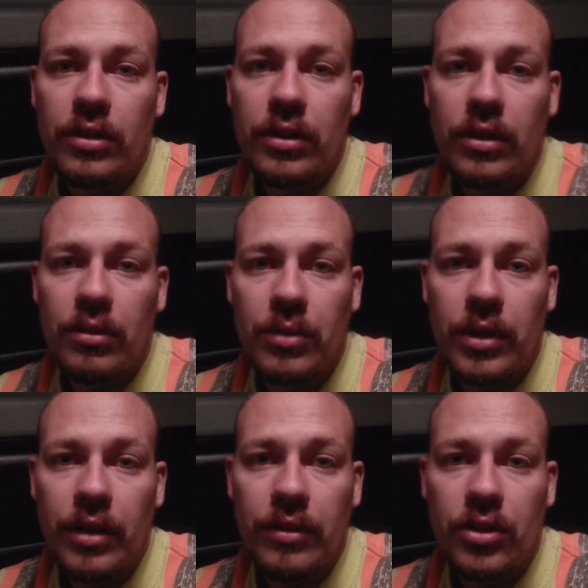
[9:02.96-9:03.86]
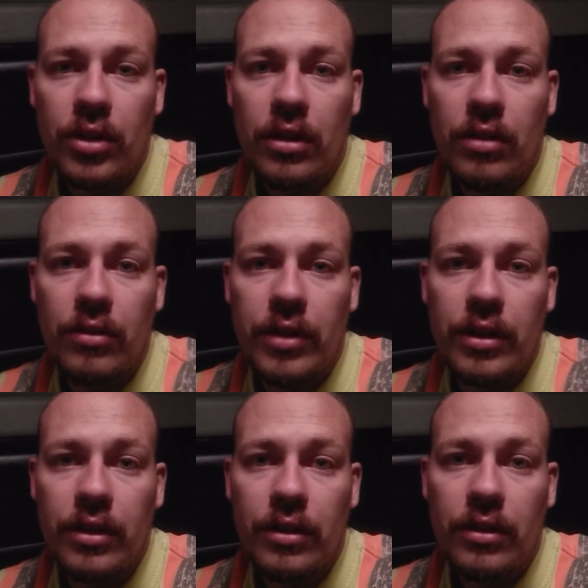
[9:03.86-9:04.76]
we have the truck all
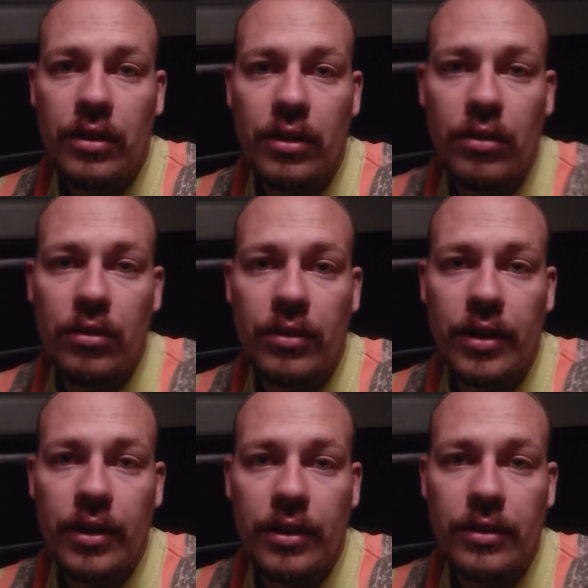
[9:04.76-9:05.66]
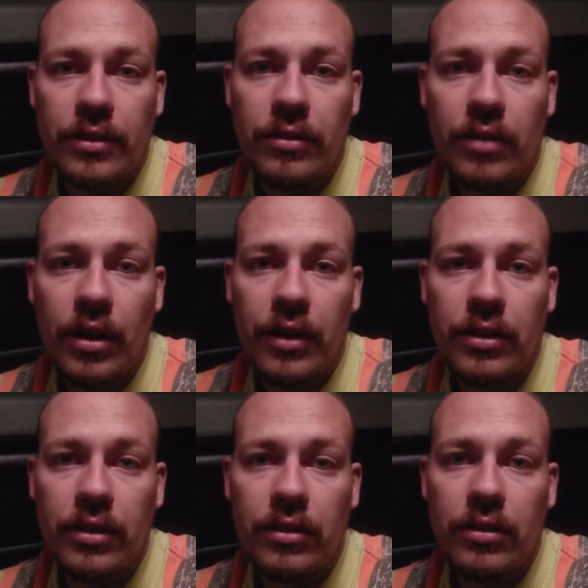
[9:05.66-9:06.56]
ready to go, then I
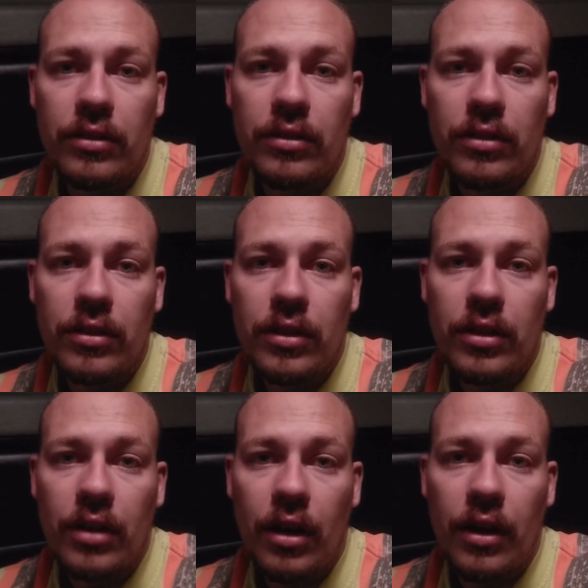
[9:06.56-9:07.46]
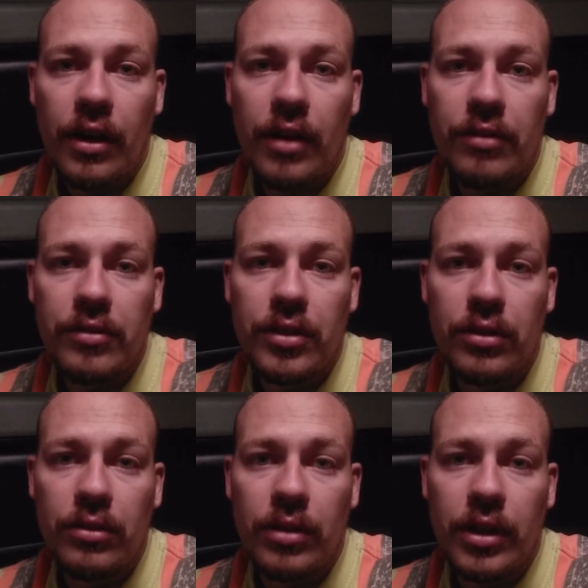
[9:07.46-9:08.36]
think I have
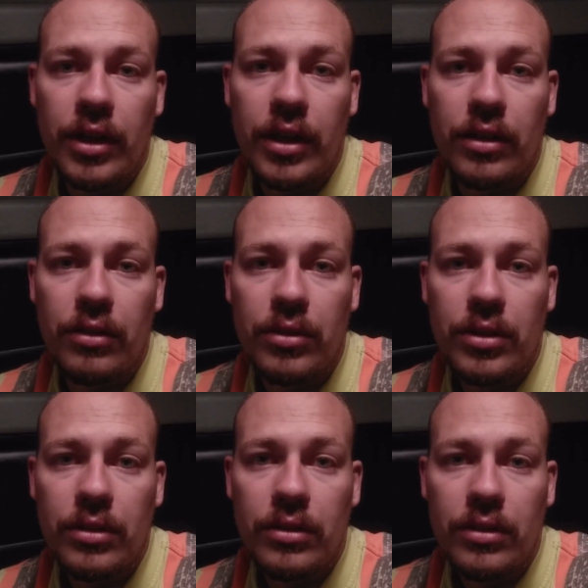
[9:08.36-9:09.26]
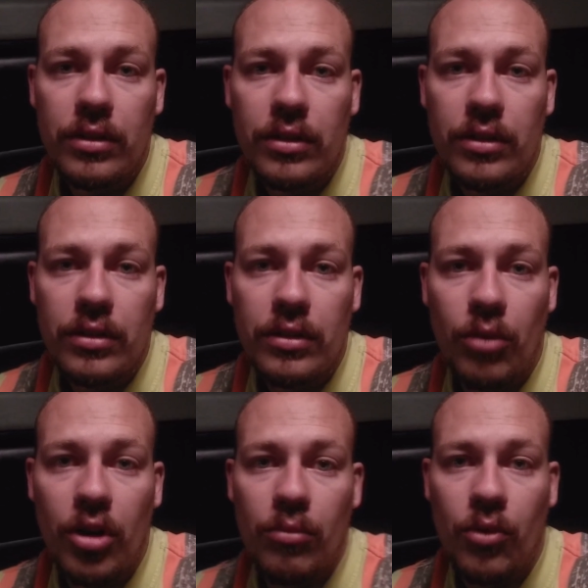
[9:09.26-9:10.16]
to head out
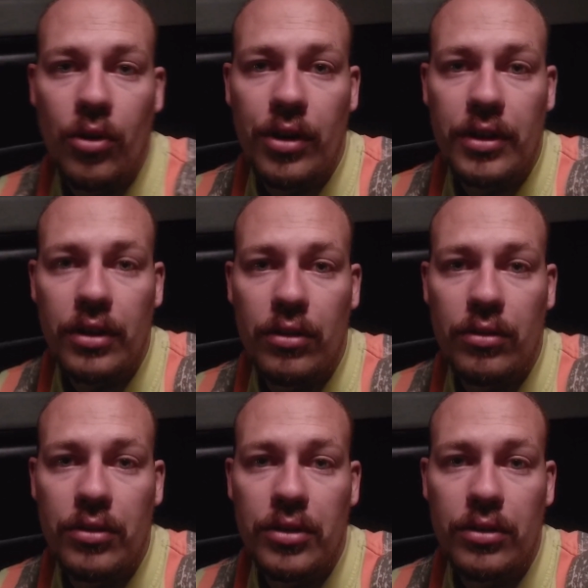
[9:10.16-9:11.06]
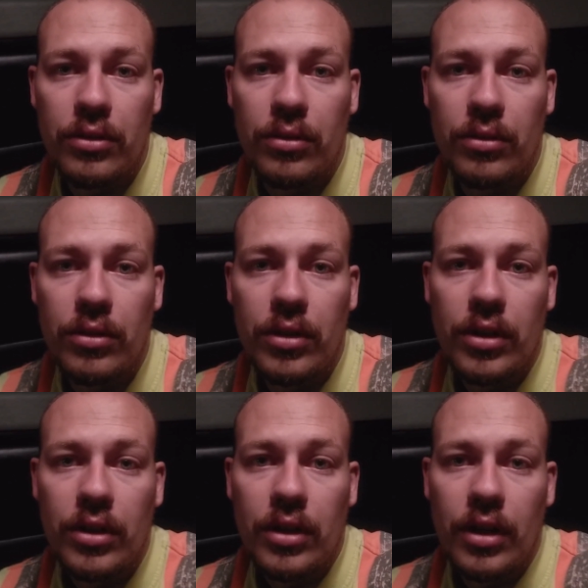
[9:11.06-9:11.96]
tomorrow morning, go to
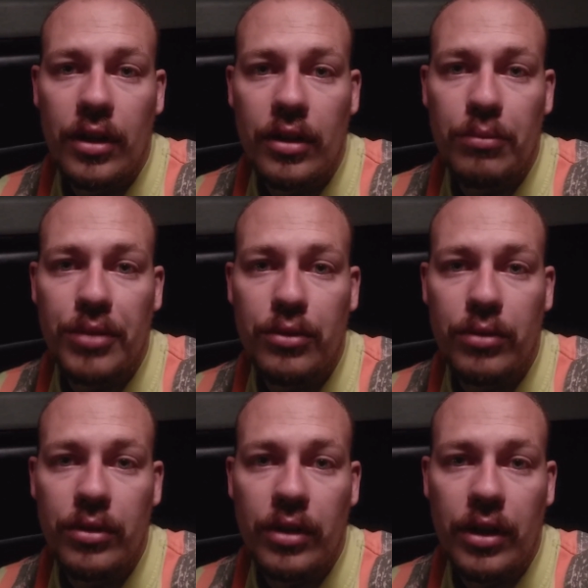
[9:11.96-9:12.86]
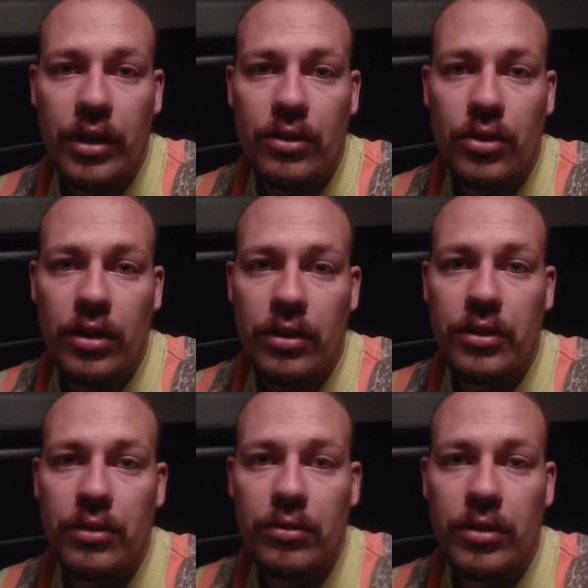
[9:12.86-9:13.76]
another place where we're going to get the truck
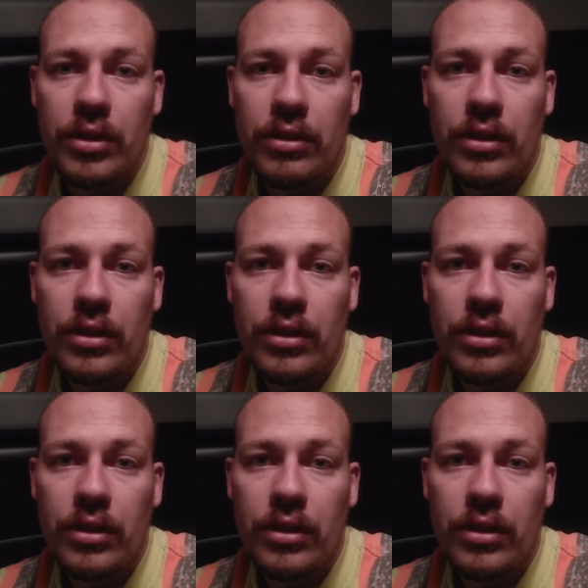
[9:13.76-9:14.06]
tuned,